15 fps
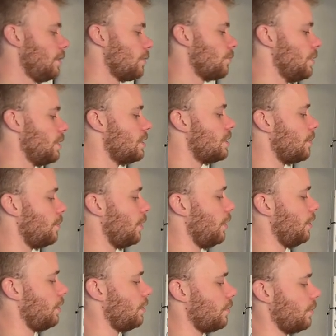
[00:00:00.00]
reach a
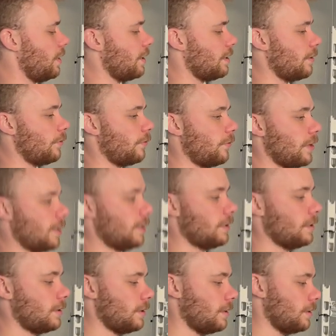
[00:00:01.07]
point where they
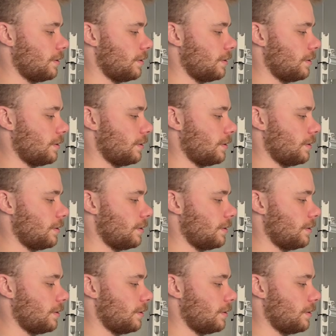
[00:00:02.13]
fill